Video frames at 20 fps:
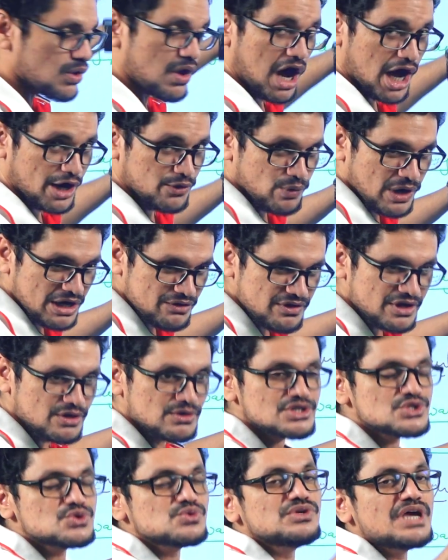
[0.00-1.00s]
on one-way
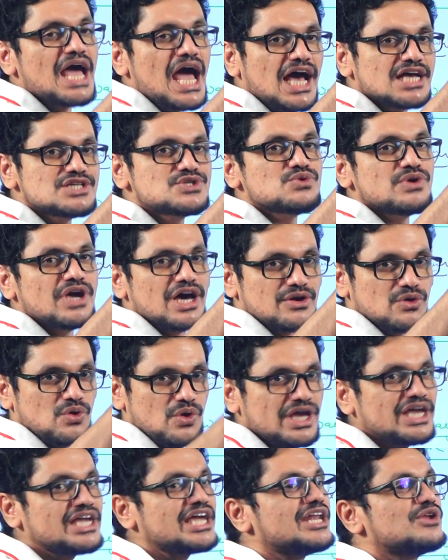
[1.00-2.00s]
roads, as we are
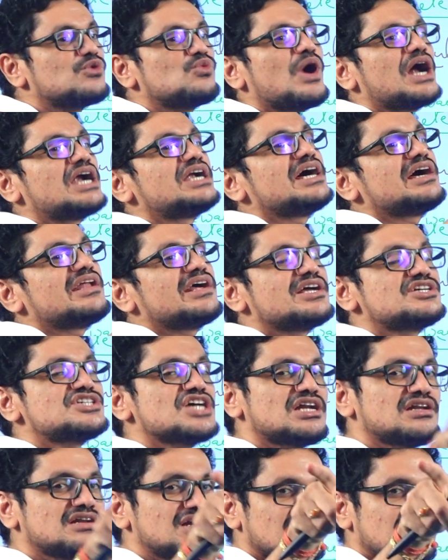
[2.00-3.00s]
going in one
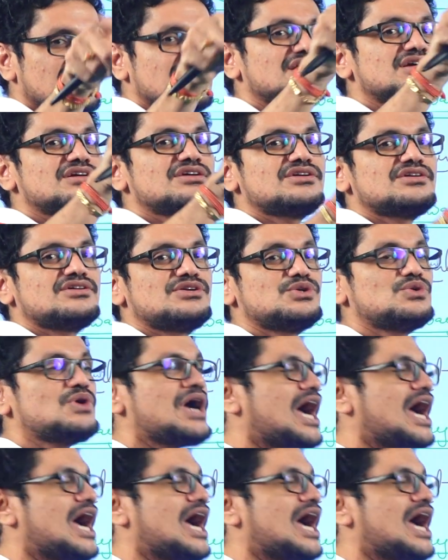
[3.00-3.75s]
direction, you